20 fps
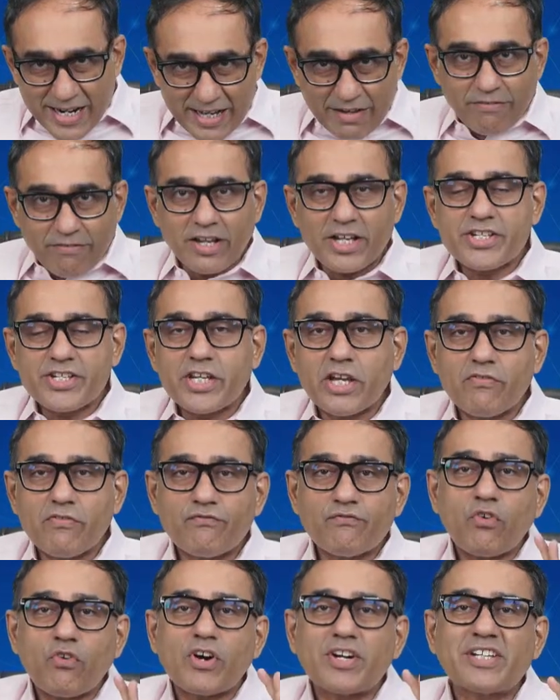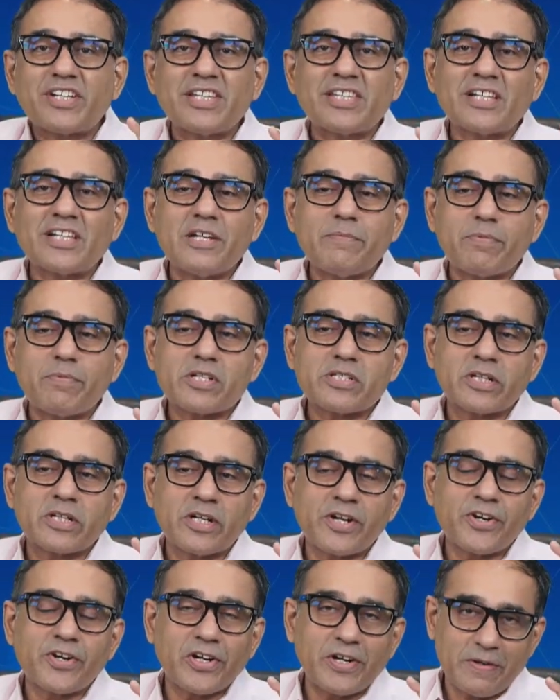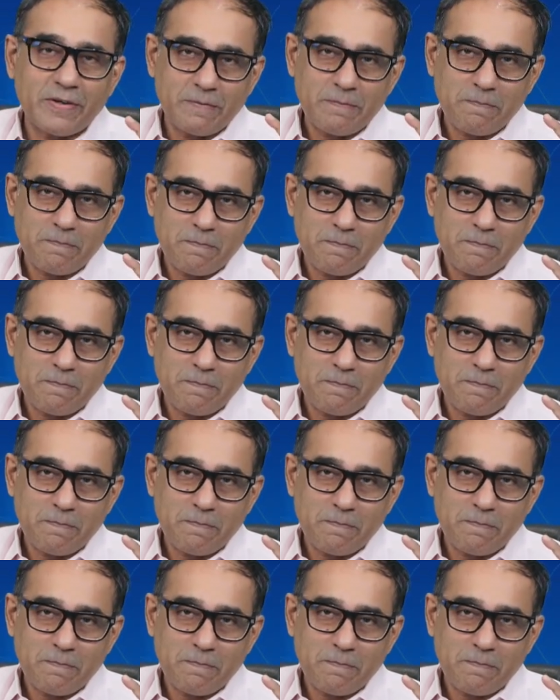average gave 43% return.